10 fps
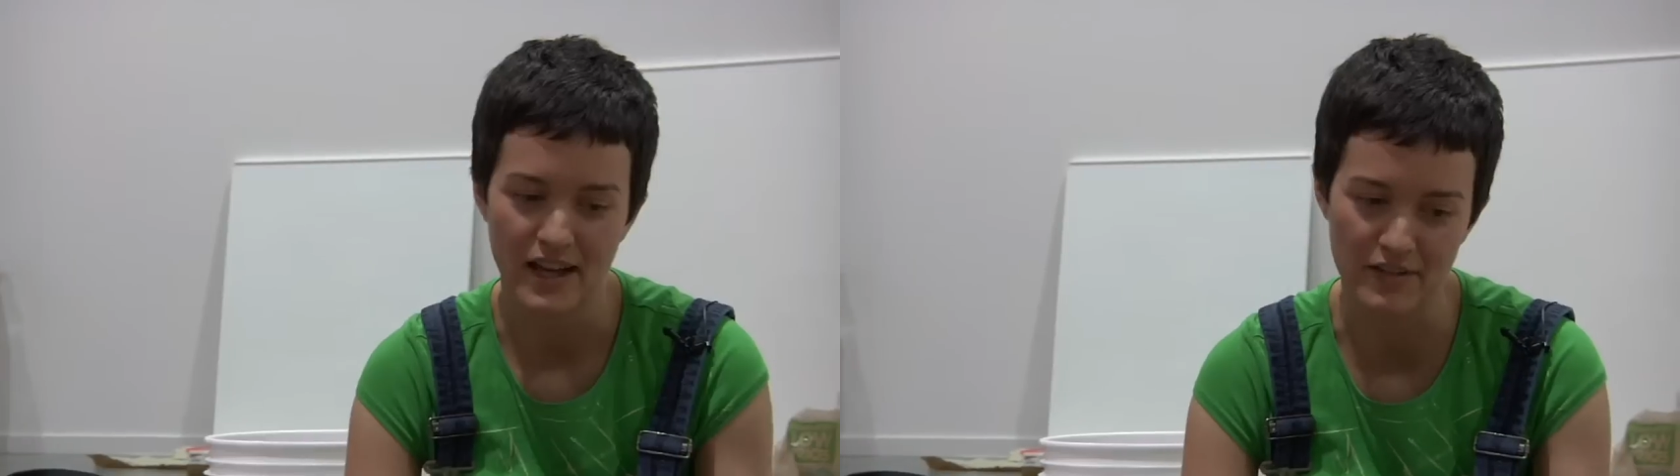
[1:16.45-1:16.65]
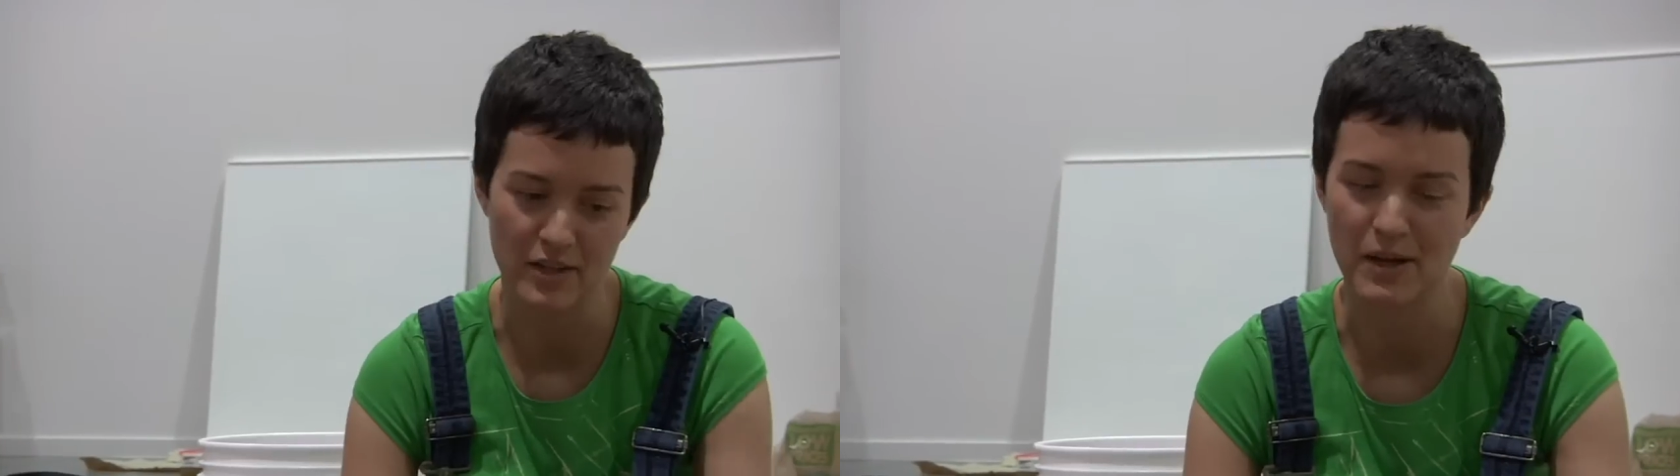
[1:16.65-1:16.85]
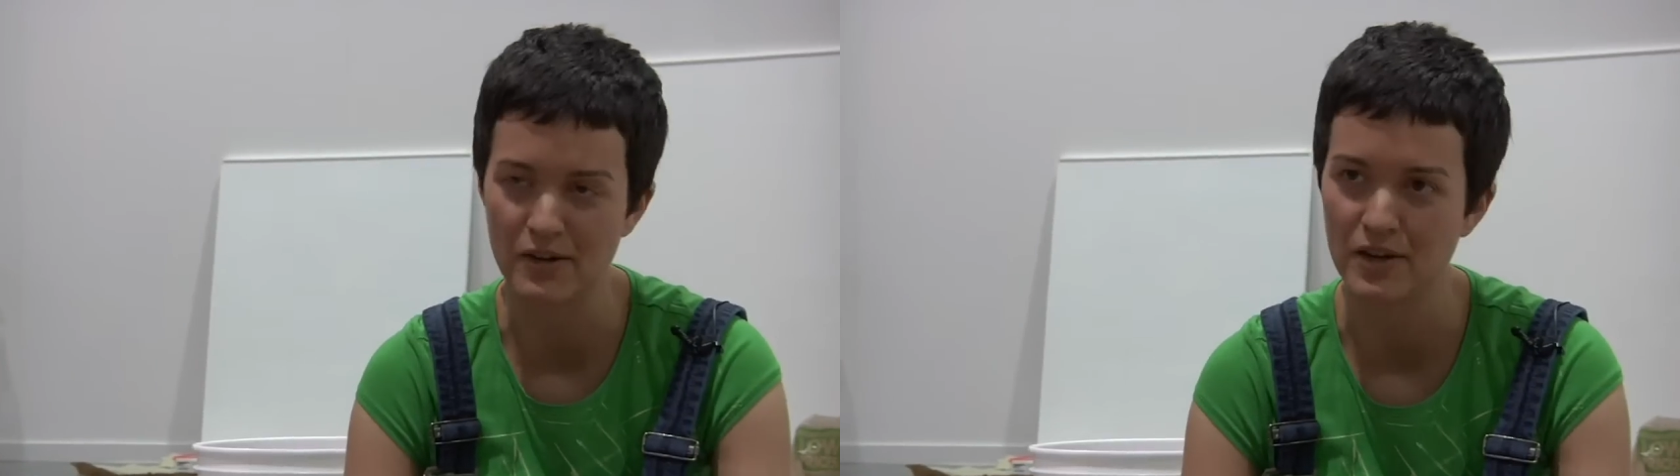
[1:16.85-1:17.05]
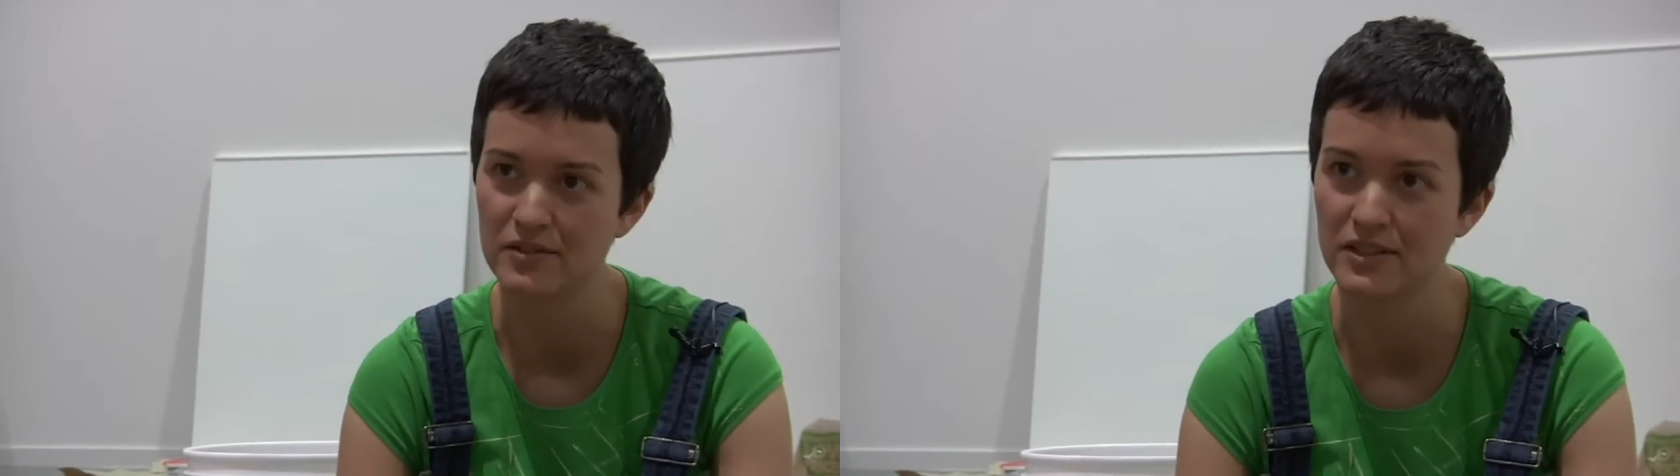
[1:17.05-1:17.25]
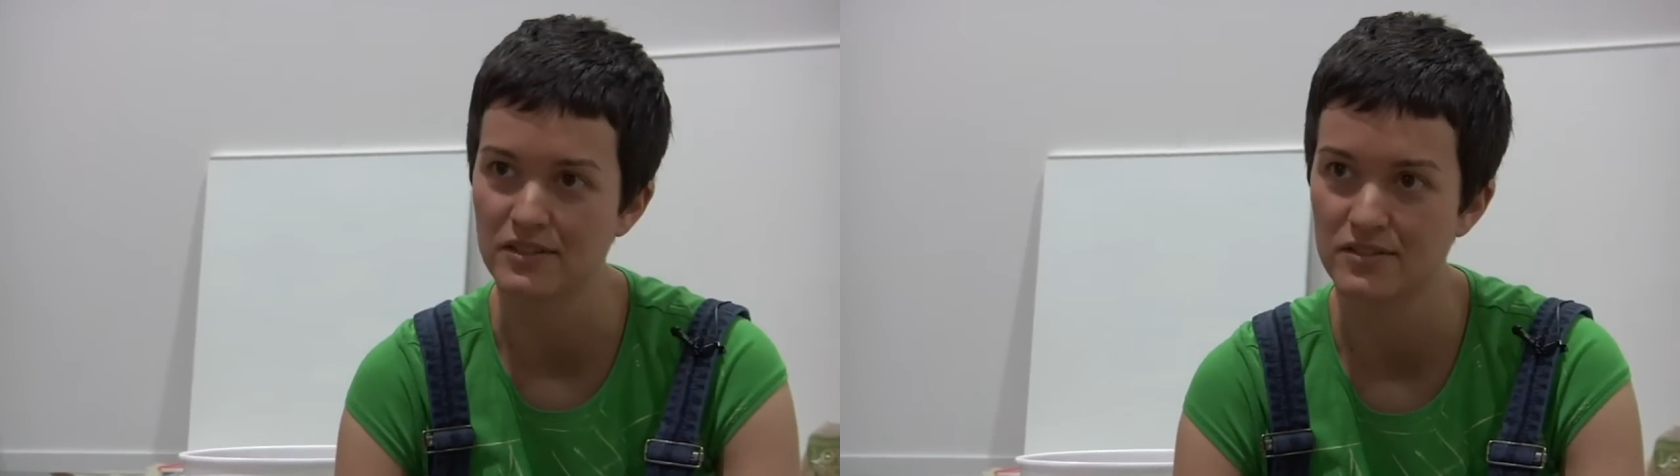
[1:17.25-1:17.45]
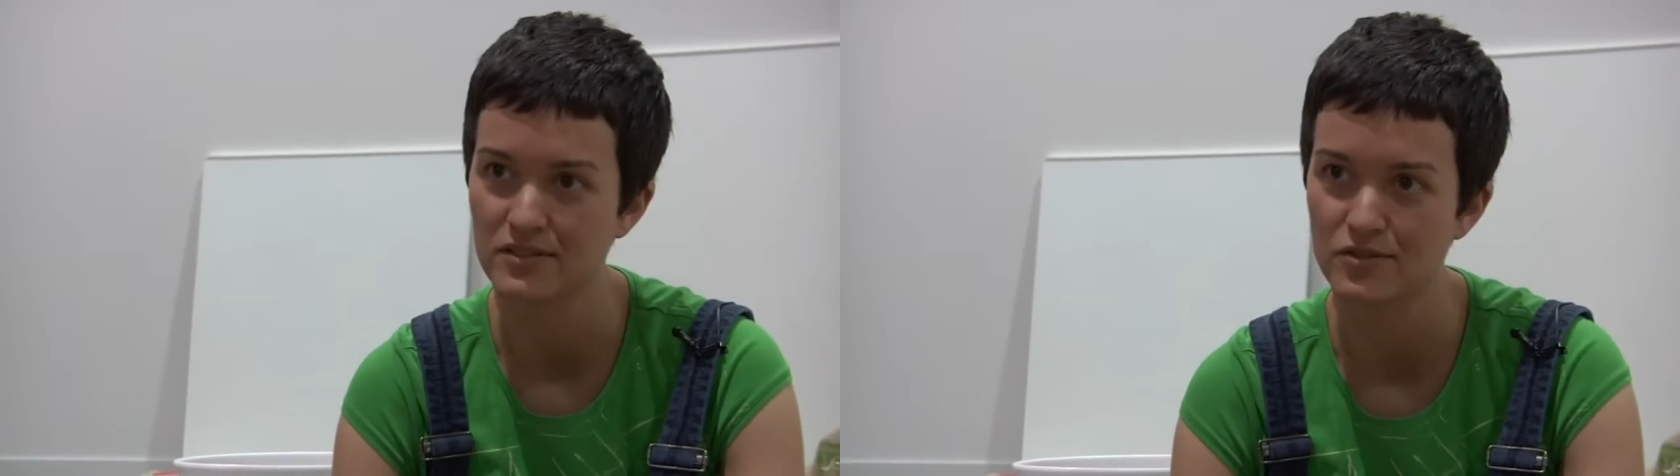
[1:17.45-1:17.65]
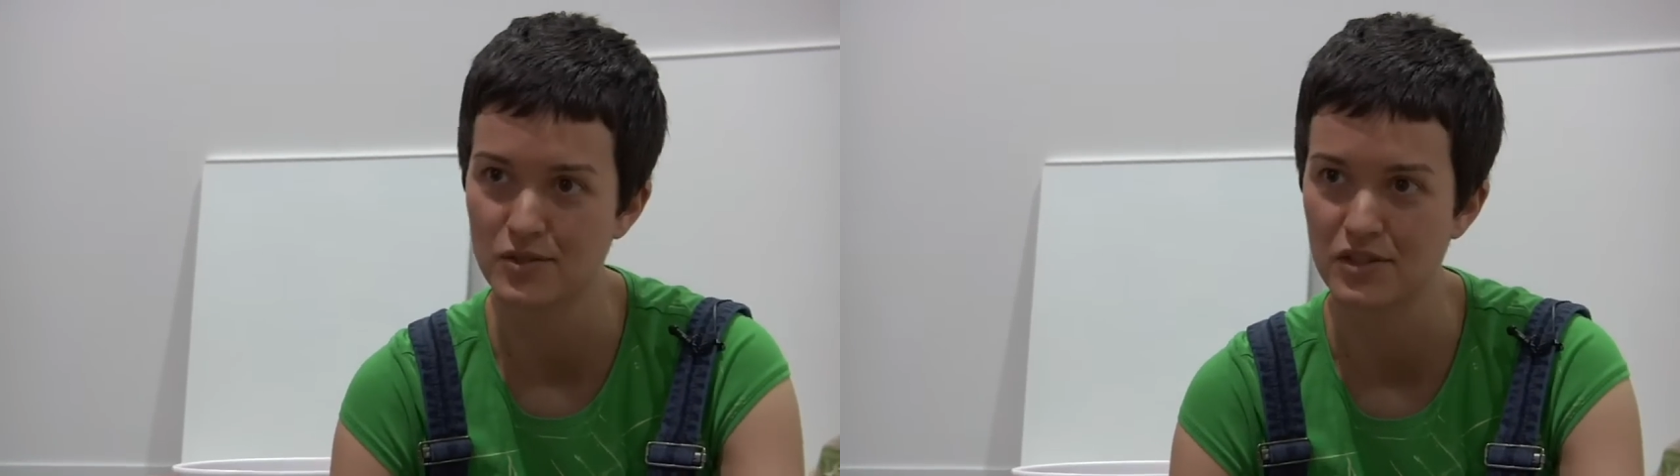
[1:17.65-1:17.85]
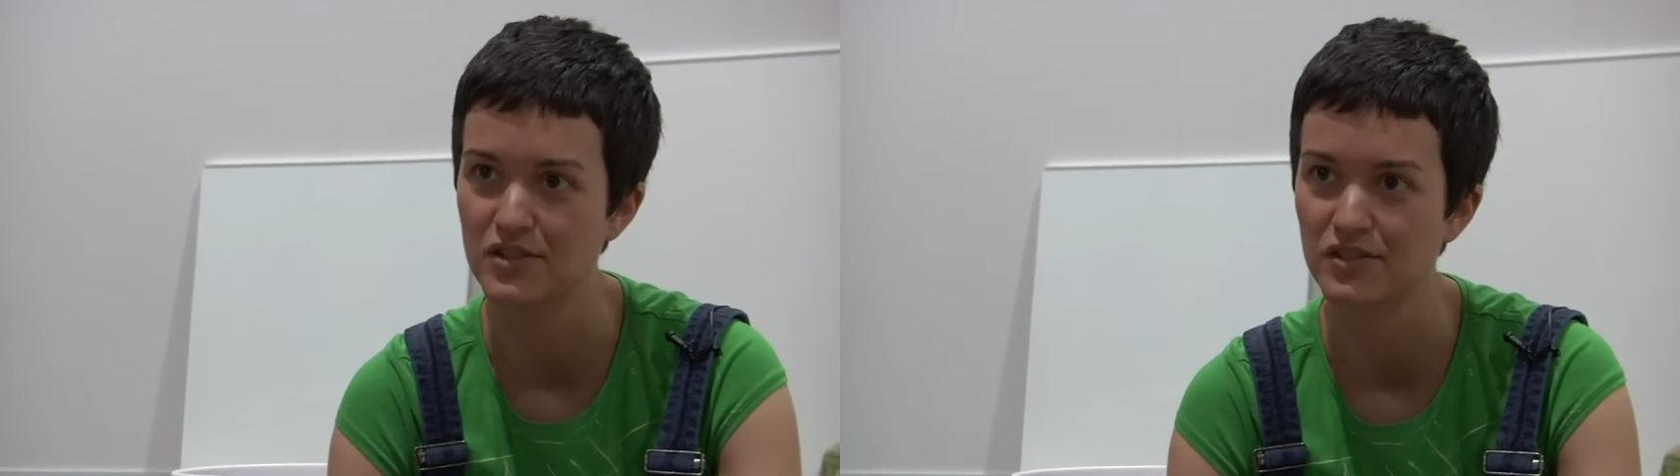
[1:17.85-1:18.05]
Having a background in
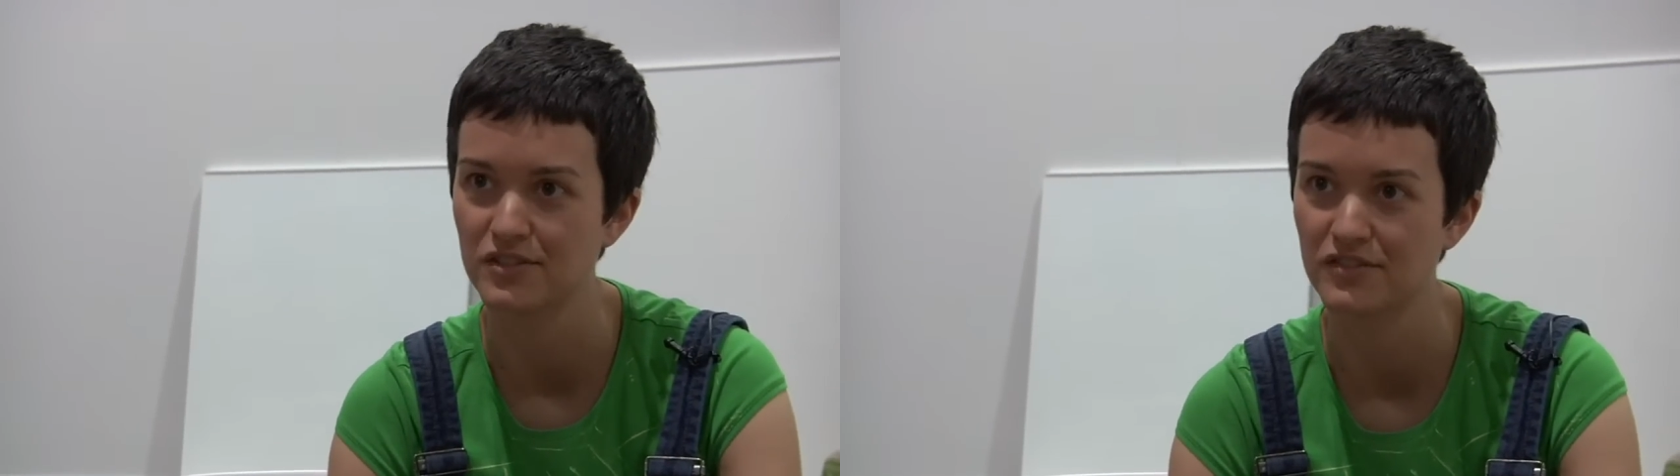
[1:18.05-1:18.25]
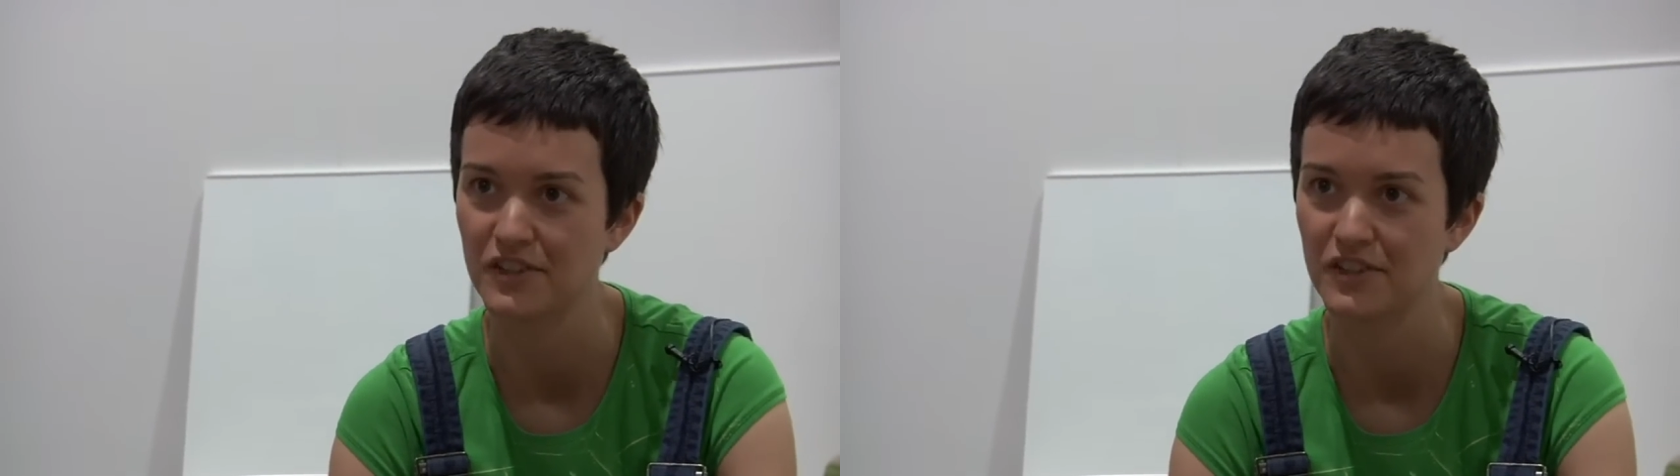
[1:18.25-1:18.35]
traditional